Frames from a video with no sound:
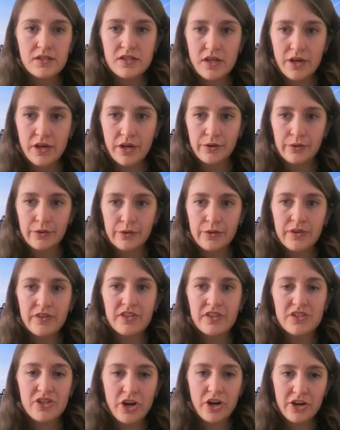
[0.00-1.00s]
So
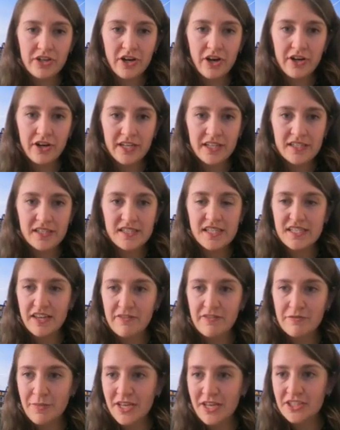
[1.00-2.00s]
the target audience, as
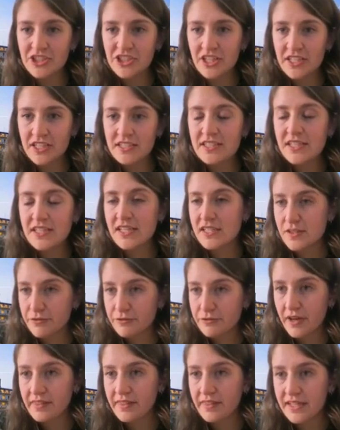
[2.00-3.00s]
I've mentioned, is the
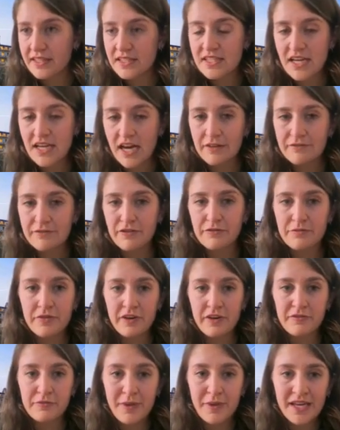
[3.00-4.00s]
frontline staff
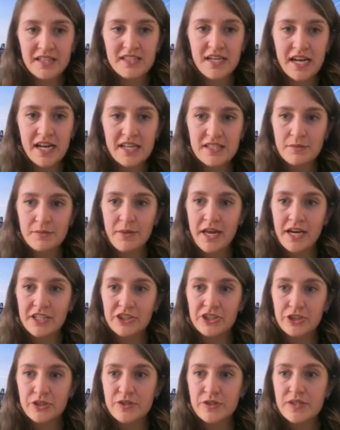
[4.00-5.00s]
of banks and asset
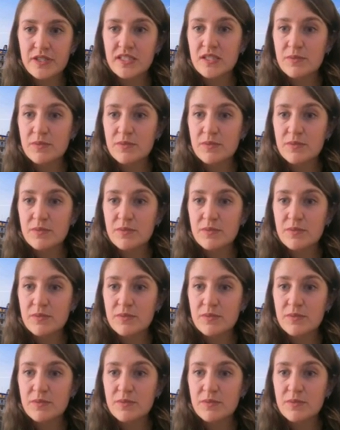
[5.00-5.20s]
managers.